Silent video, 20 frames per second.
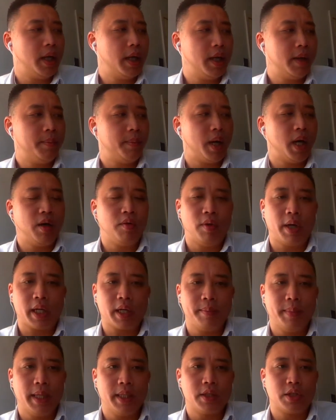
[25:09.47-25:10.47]
um, I
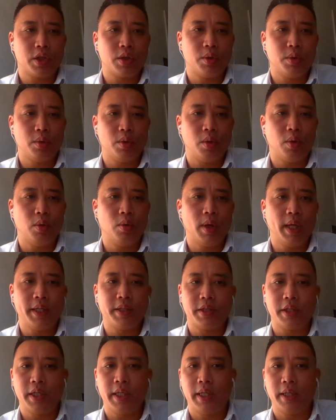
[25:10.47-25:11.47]
recommend to all
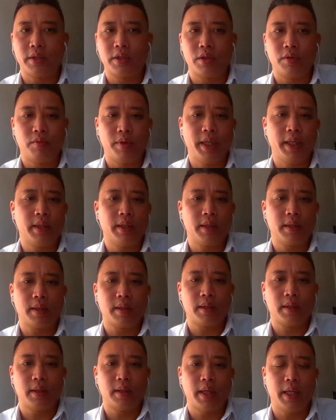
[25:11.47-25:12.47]
engineers to read
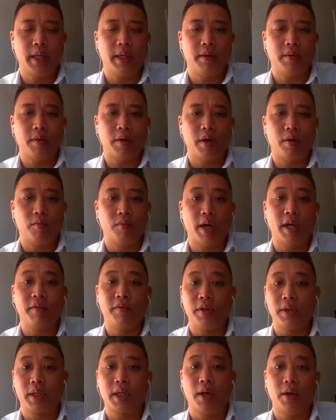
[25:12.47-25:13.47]
the uh,
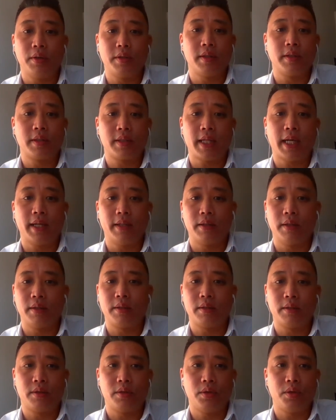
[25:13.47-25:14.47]
relevant codes and
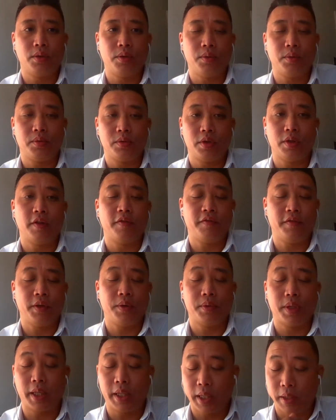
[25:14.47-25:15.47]
standards to to the
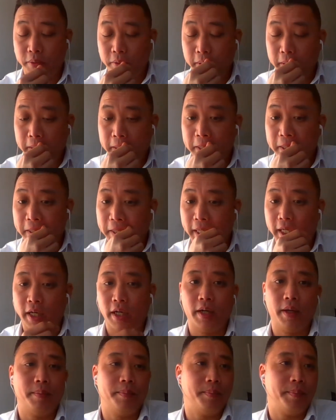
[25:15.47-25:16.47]
field that they're in.
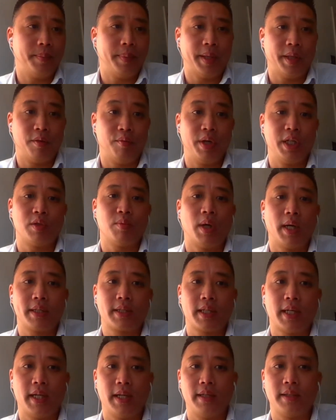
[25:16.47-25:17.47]
Um, and the reason why I
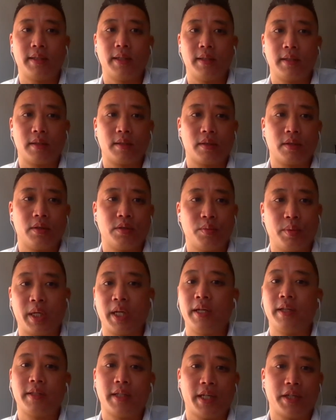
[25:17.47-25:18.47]
say this is because we're
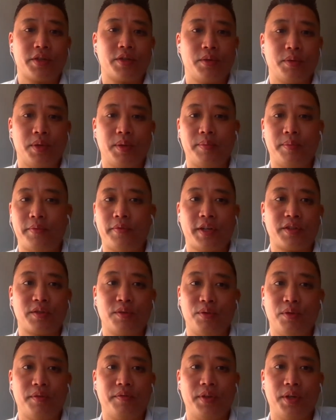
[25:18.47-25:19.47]
going to test you in a
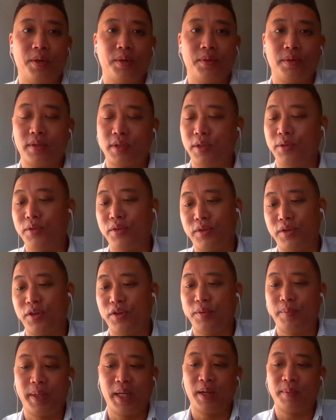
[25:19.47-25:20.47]
professional review, so you've got
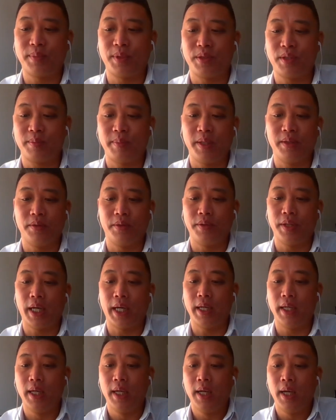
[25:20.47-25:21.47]
to be up to speed on that.